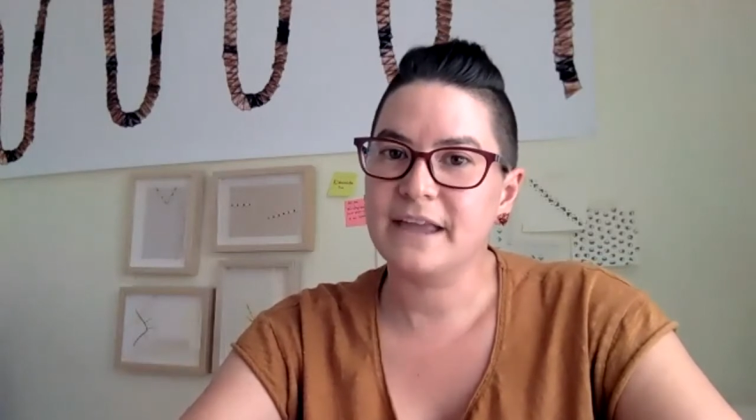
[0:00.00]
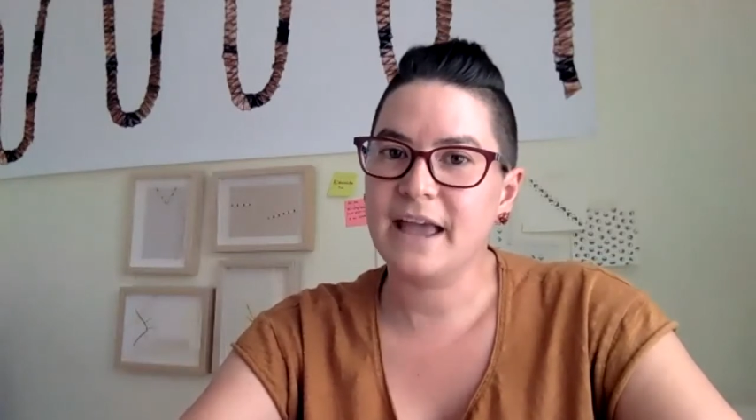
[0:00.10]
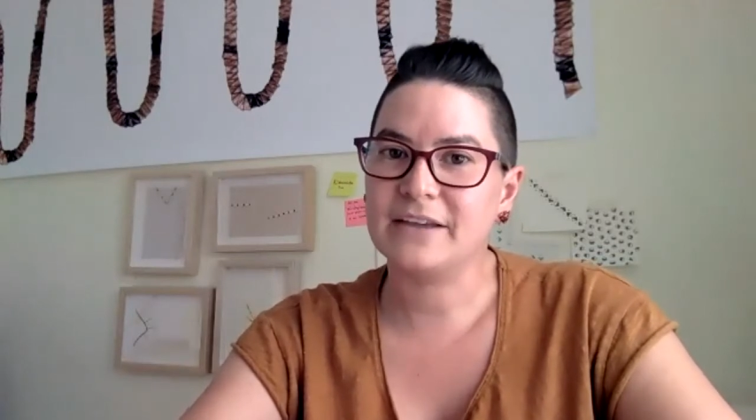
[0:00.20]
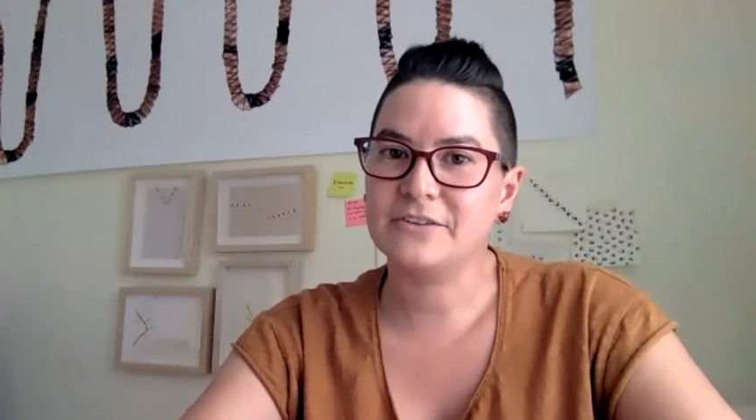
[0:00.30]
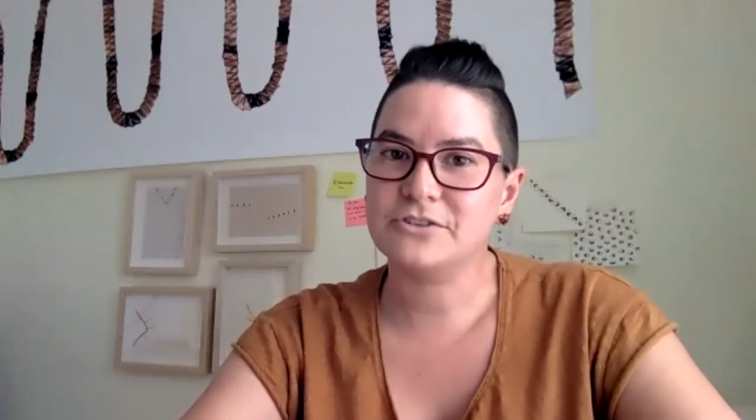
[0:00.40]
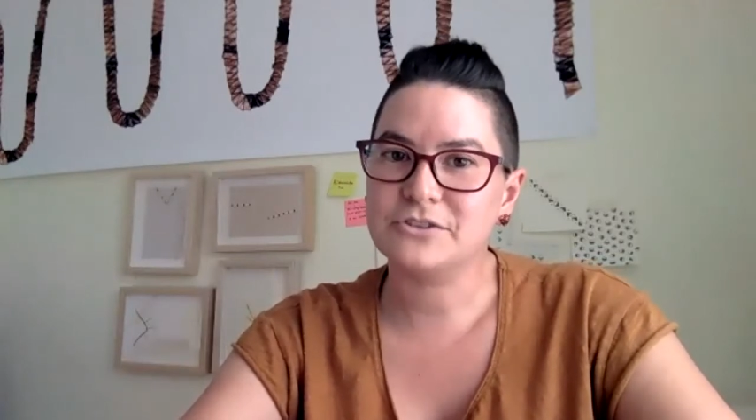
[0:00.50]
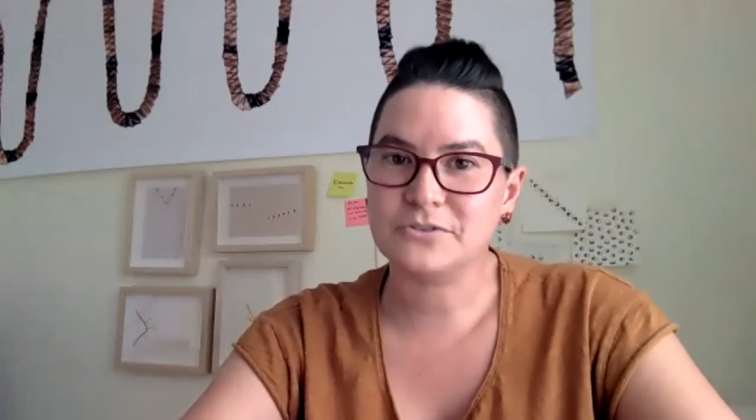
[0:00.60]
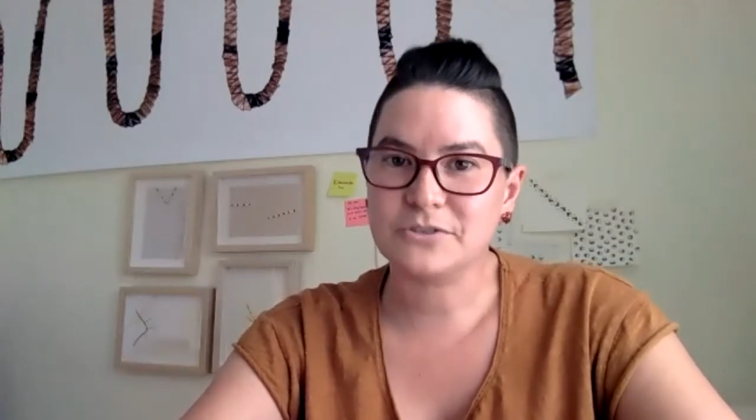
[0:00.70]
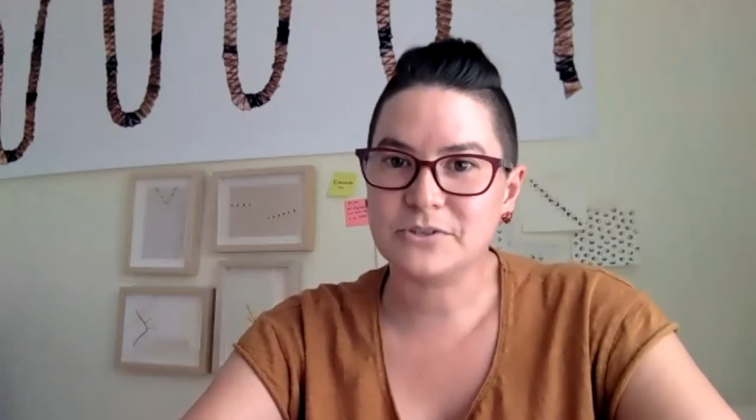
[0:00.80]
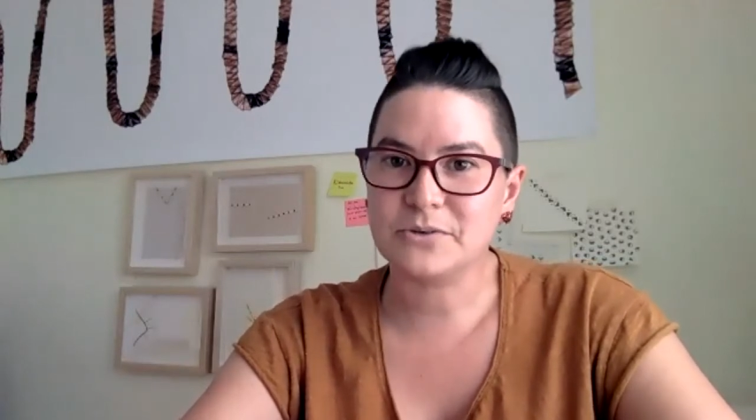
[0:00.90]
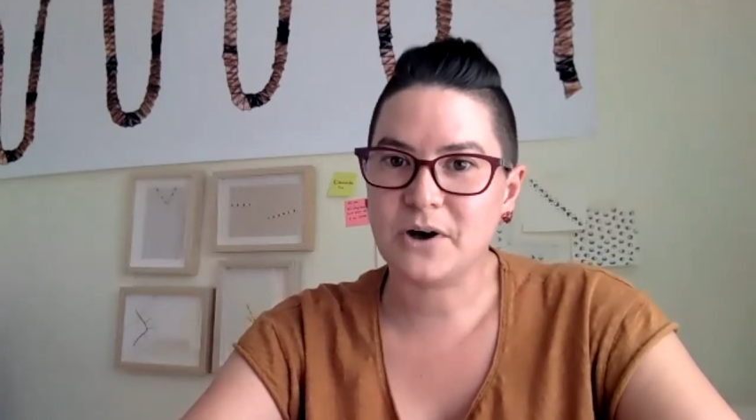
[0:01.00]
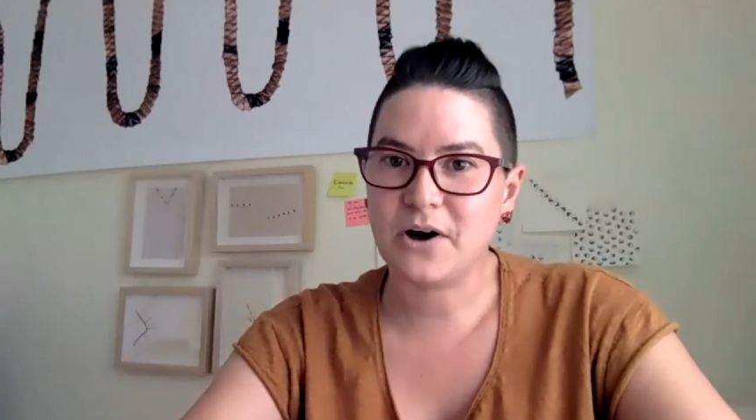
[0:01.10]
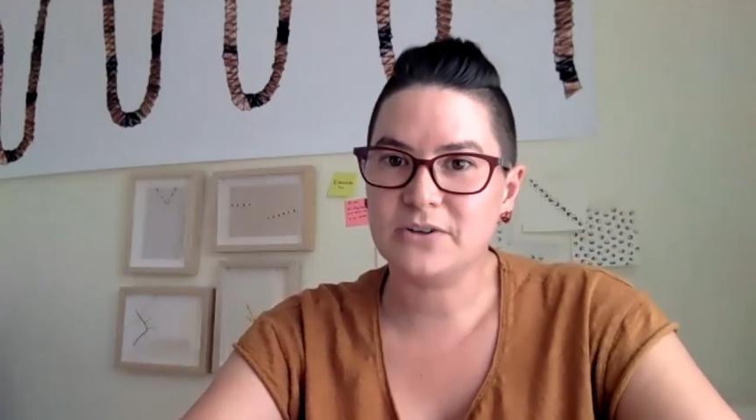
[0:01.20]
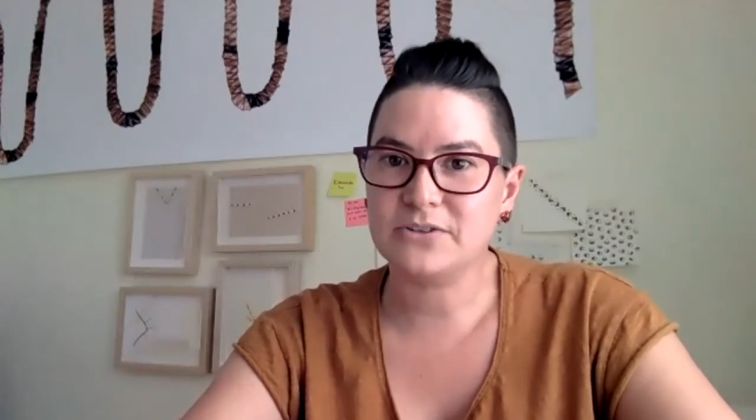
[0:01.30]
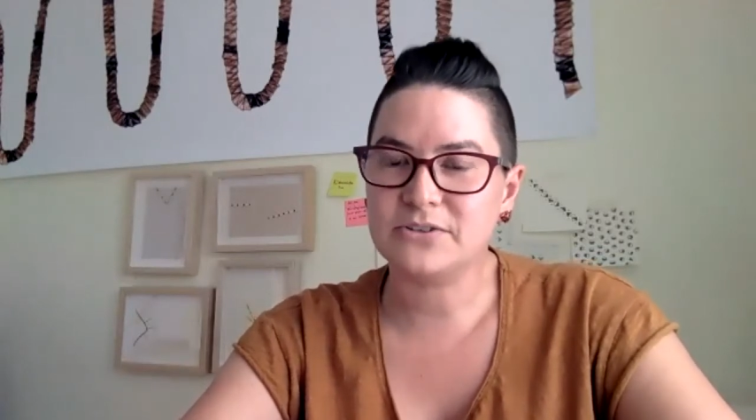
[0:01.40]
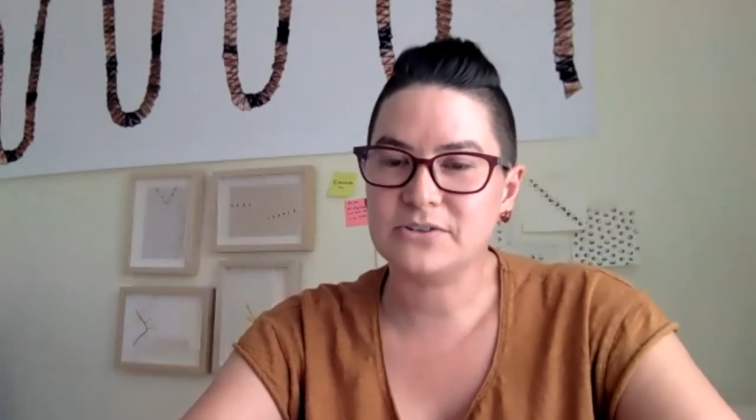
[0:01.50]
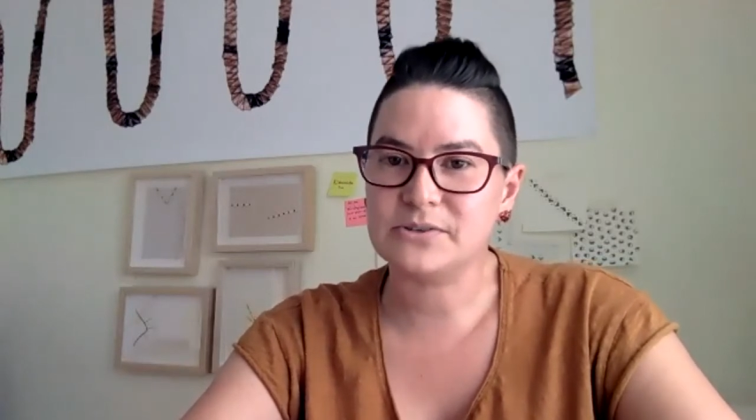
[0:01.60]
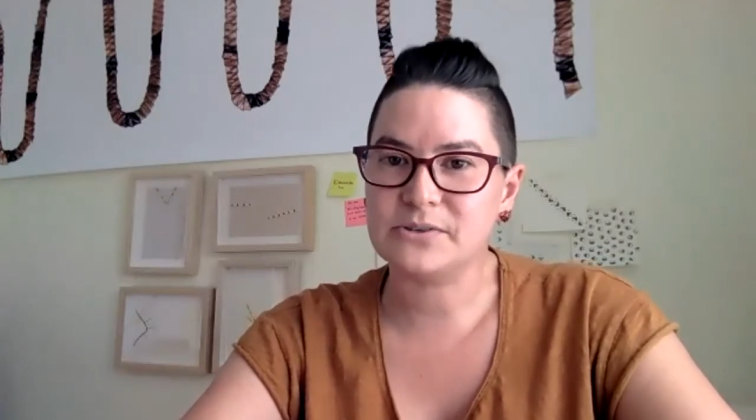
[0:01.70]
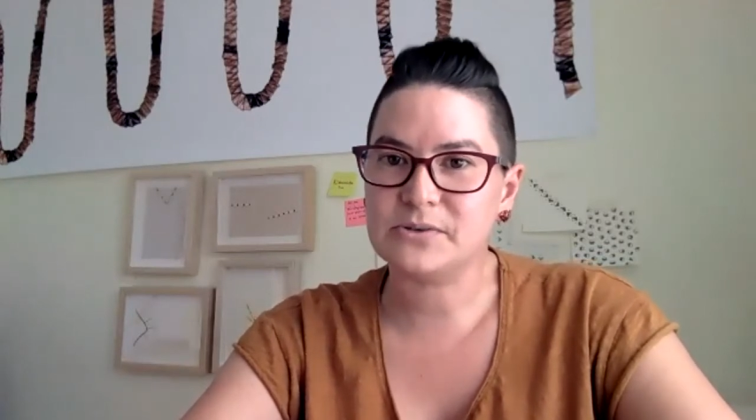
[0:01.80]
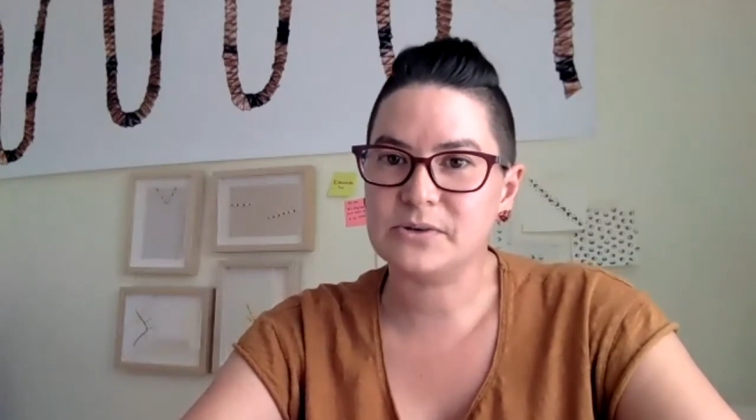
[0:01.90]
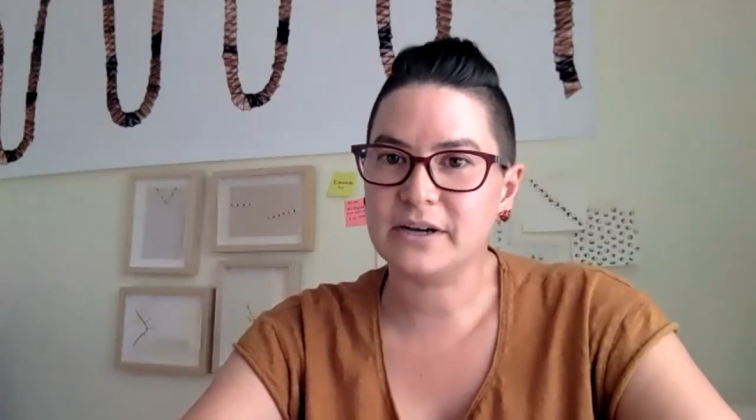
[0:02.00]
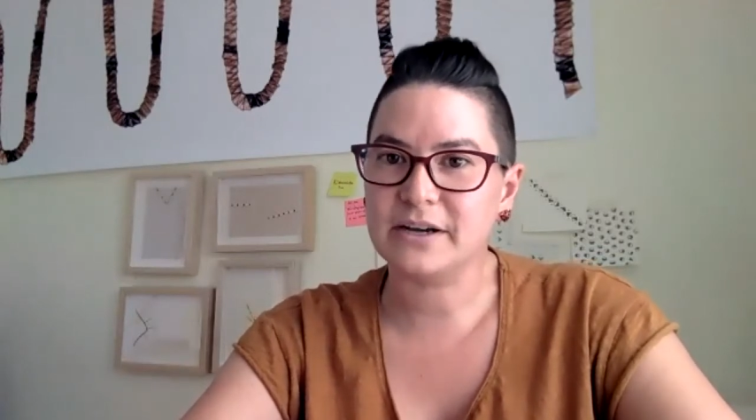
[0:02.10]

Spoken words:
introduce you all to